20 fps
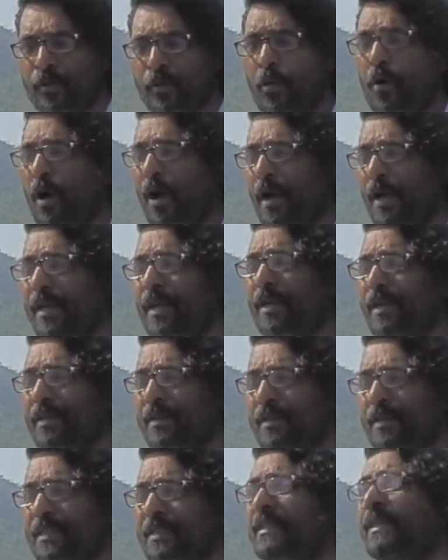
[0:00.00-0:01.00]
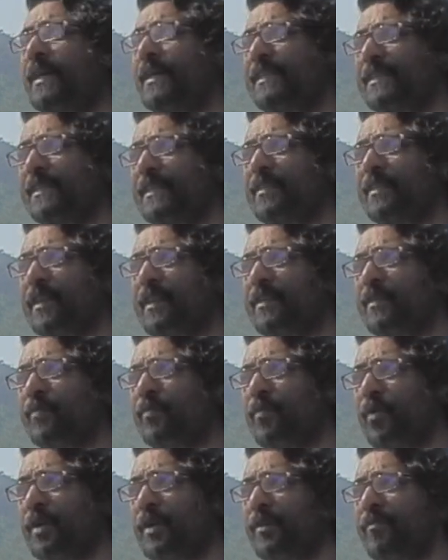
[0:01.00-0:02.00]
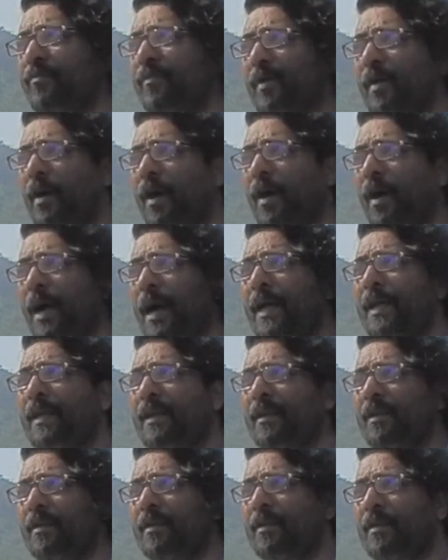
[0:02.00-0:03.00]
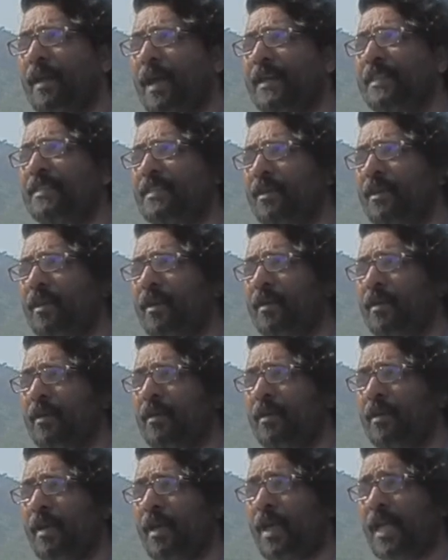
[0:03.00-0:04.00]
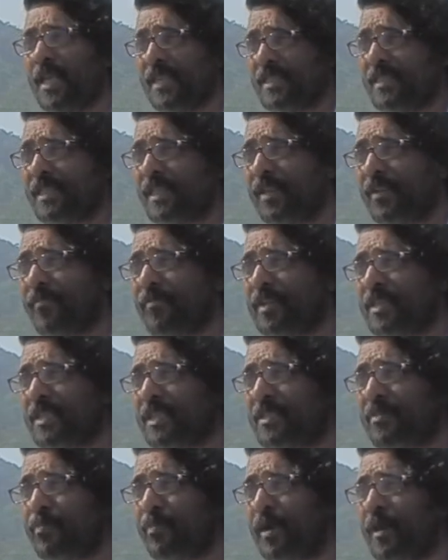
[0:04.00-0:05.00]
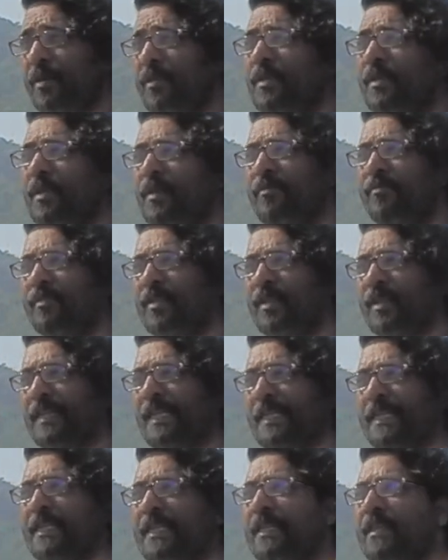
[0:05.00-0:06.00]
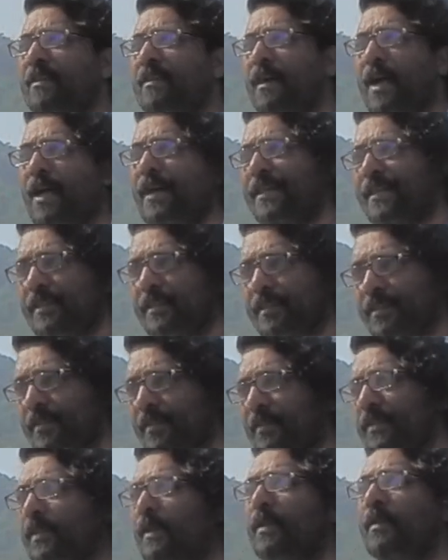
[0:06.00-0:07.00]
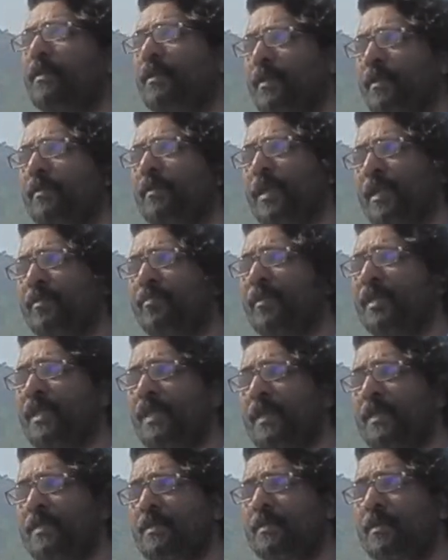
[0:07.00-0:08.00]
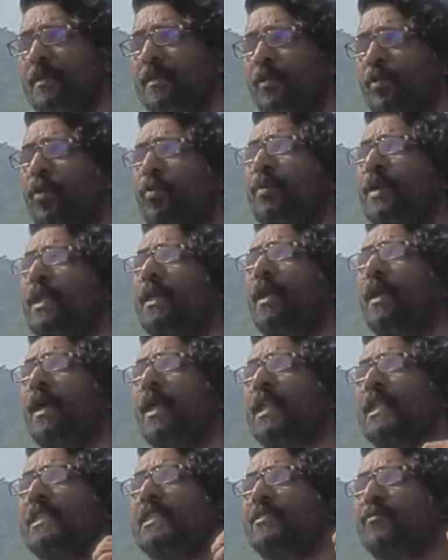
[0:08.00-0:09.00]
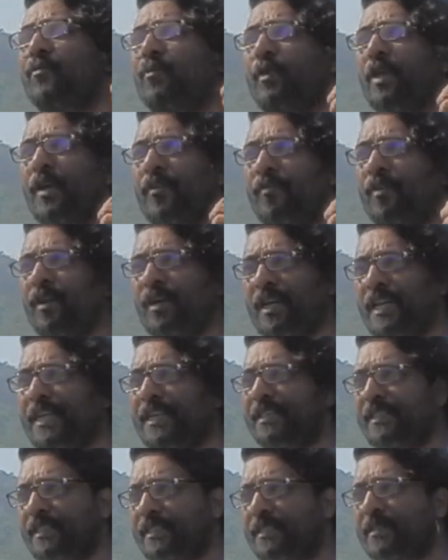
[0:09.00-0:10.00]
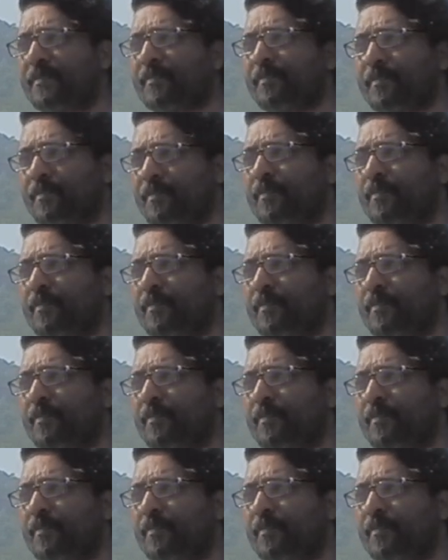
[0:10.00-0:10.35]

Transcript: So I decided that what if I write an essay which is born after reading fact? That means nobody else would ever read it.